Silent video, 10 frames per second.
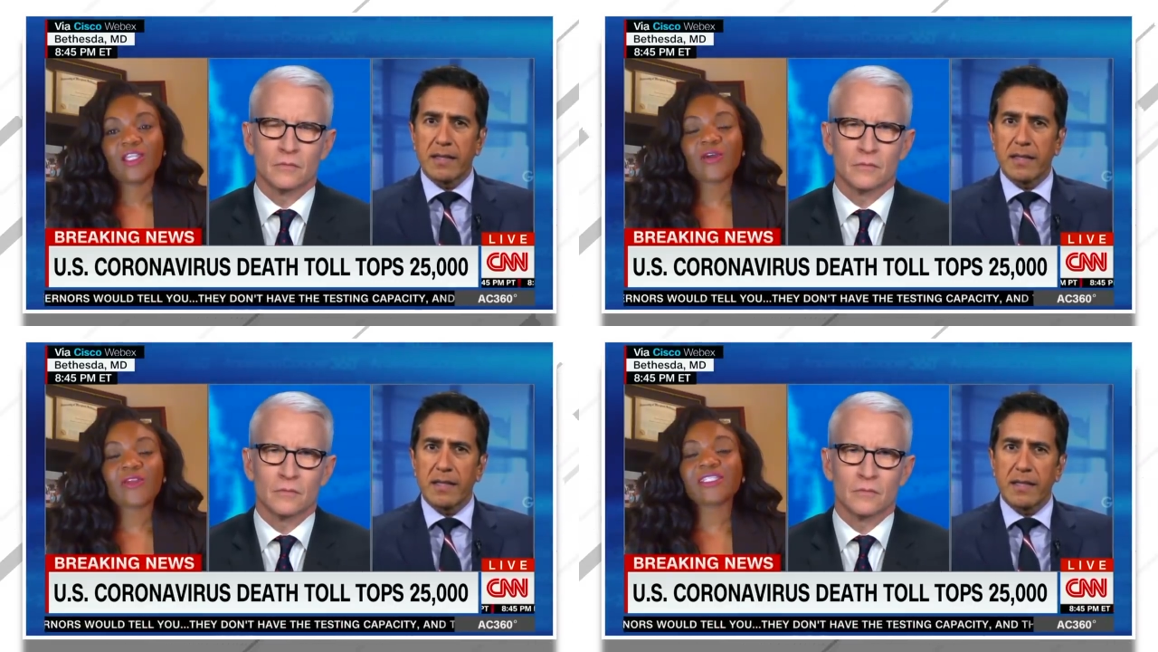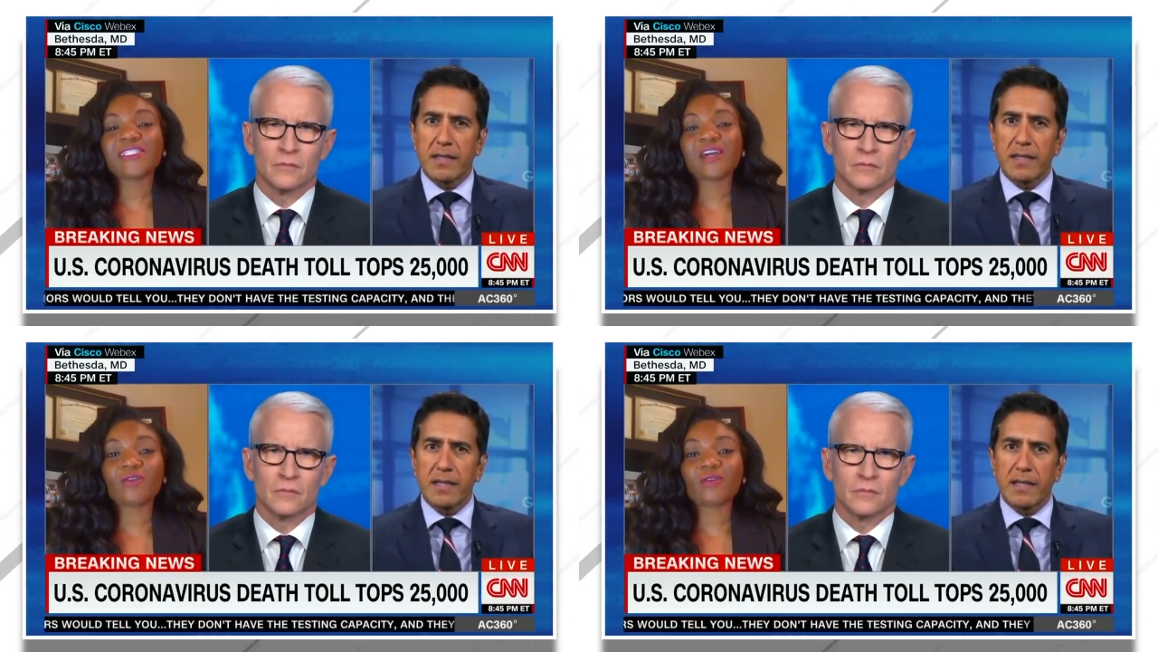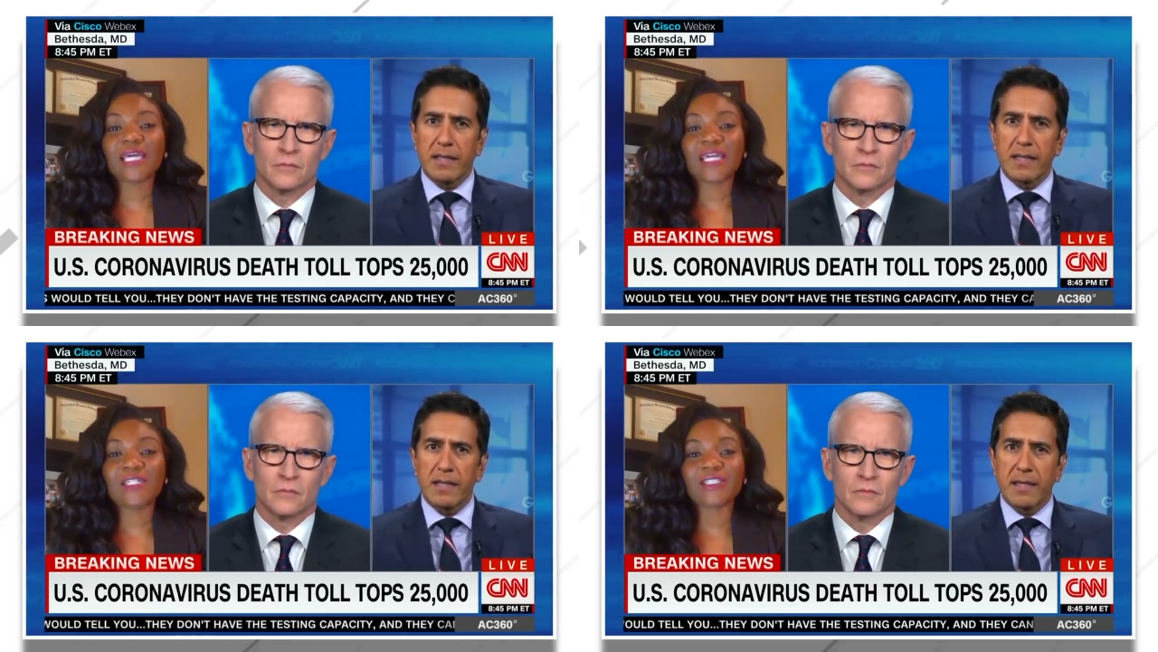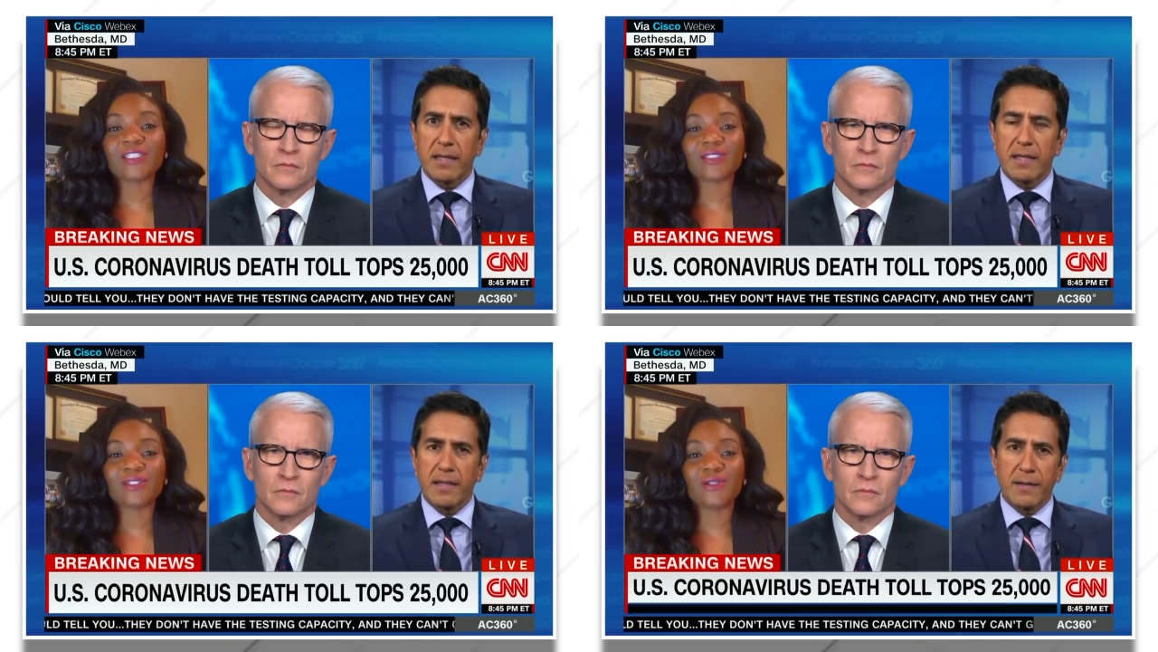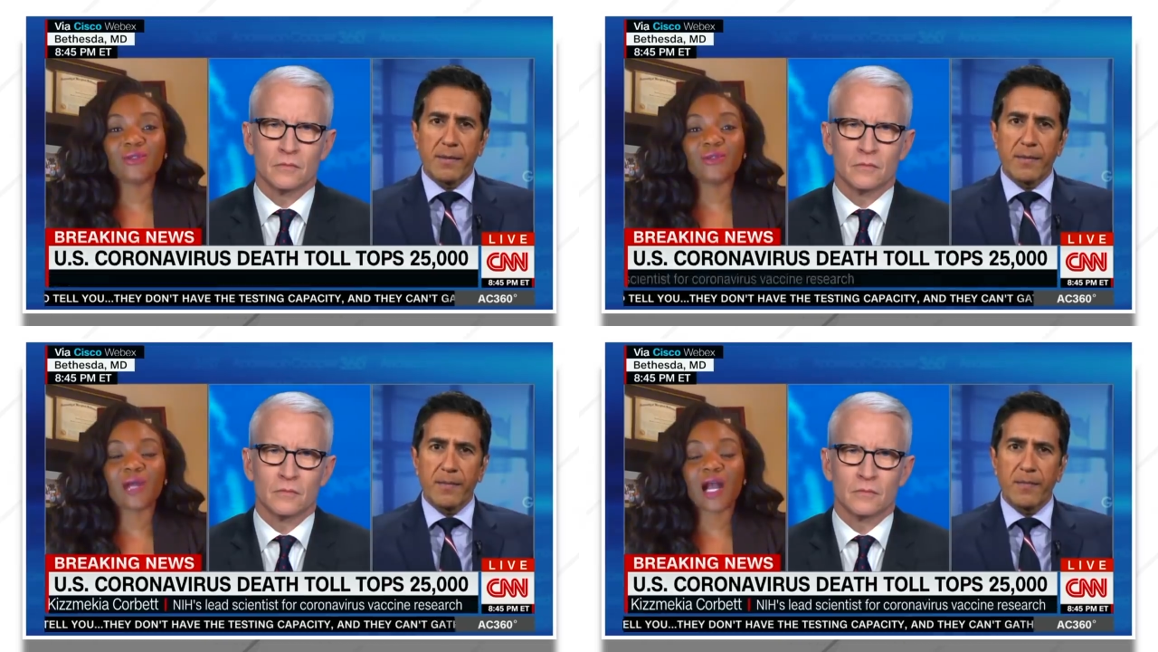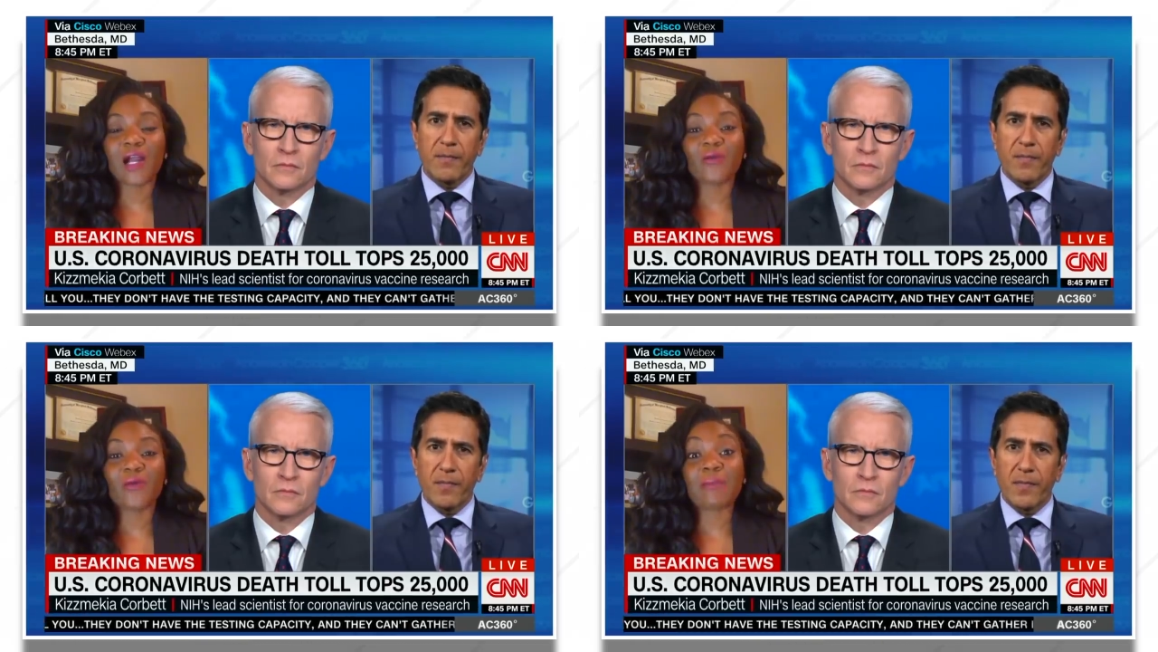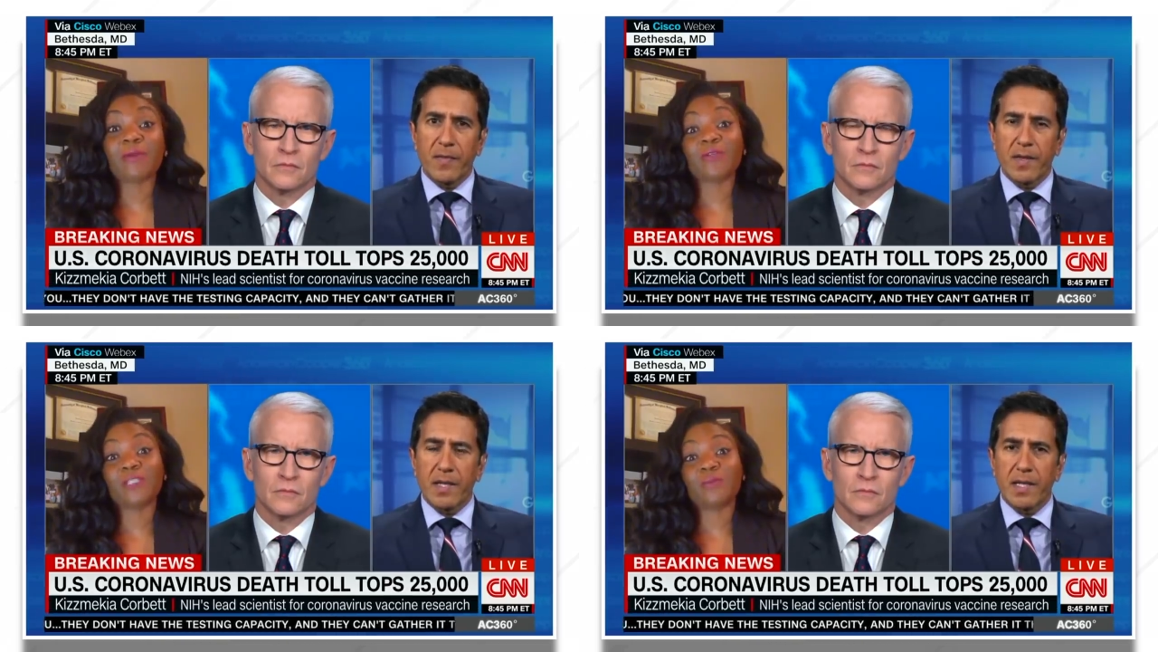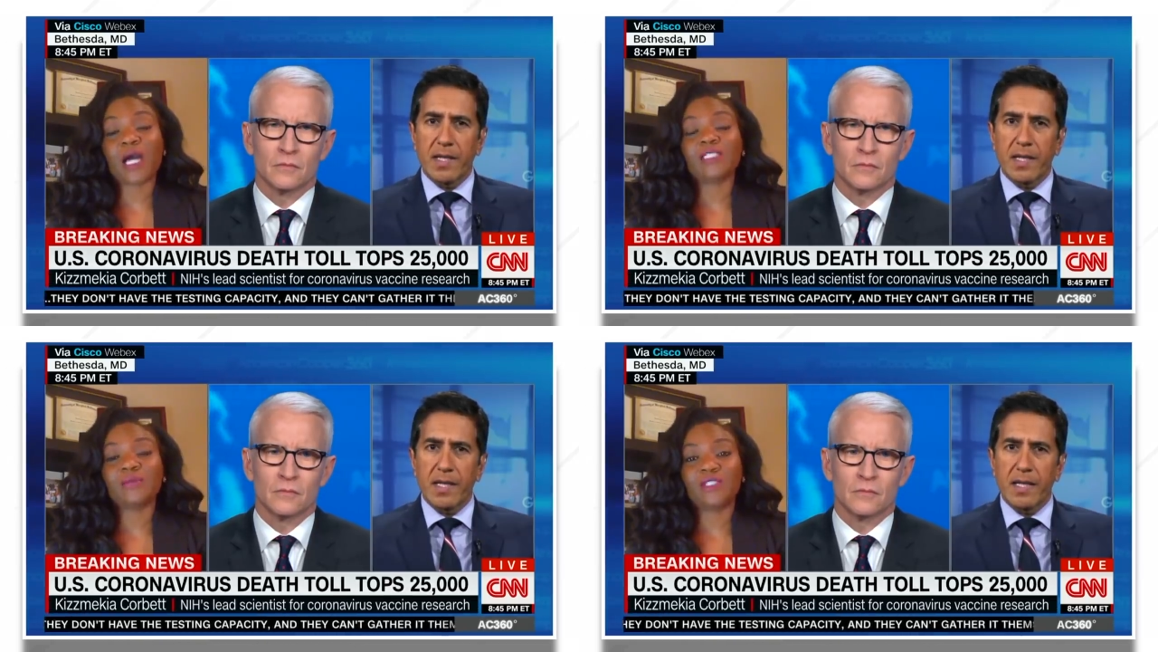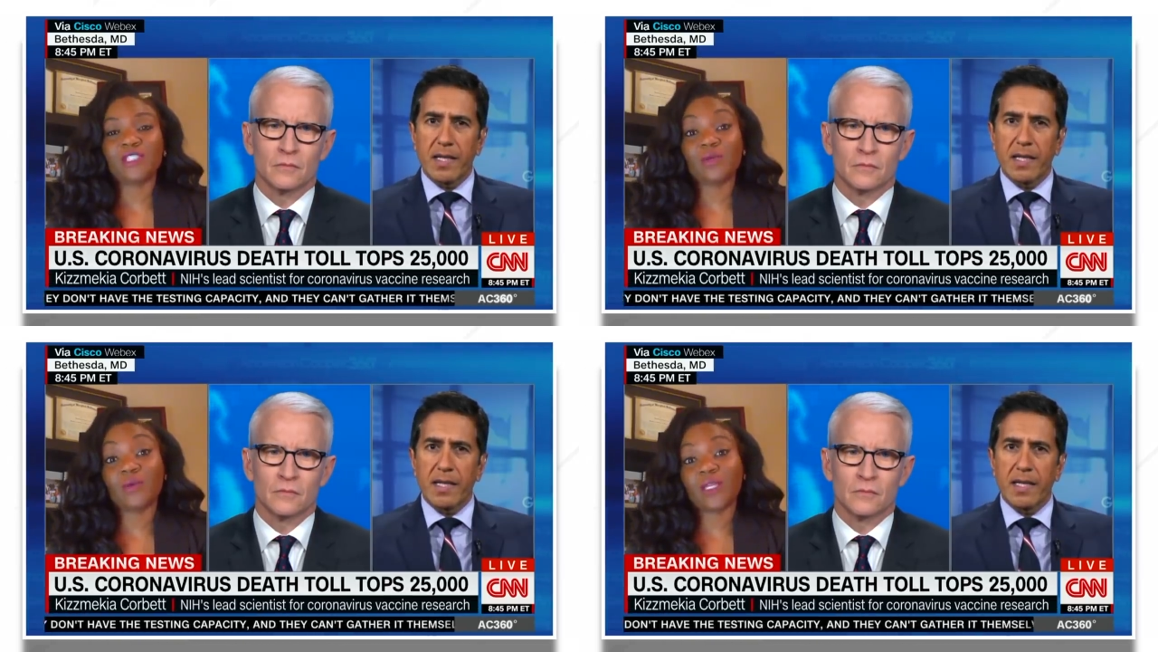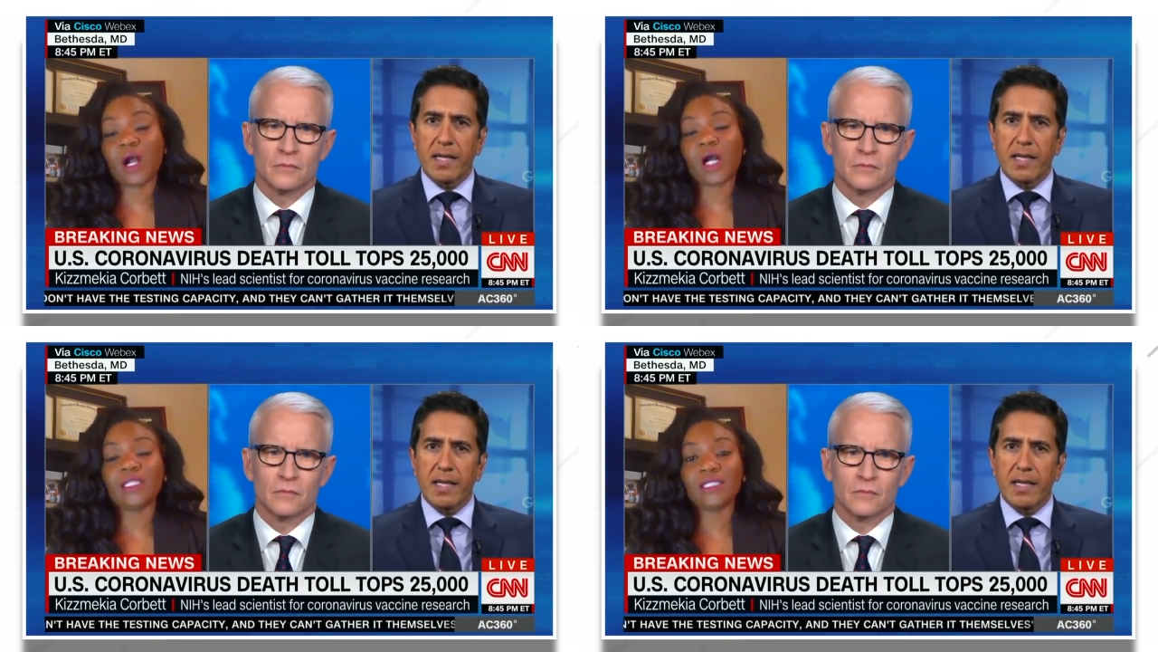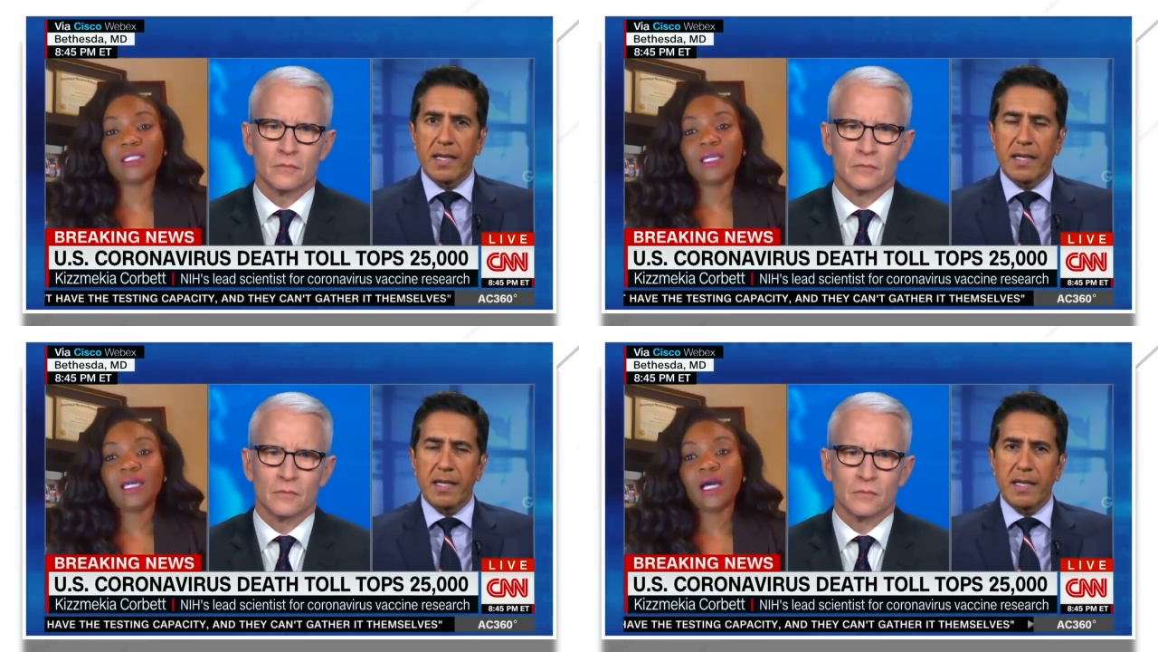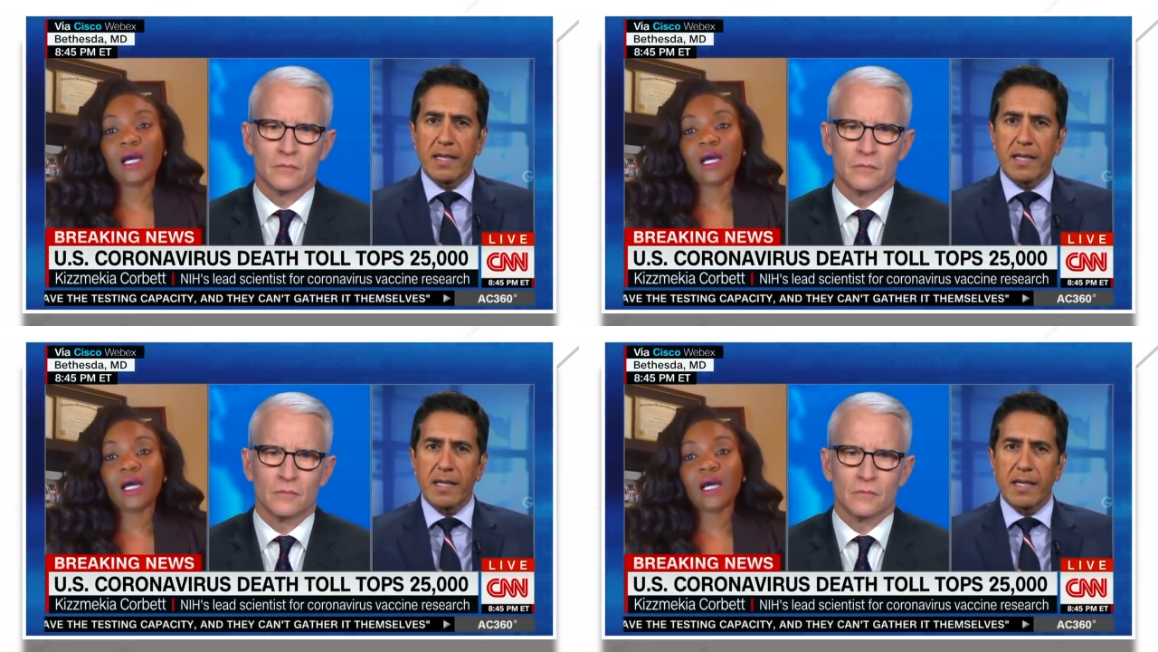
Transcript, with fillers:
Speaker 1: You know, there are several layers to our rapid response, which is what we call it.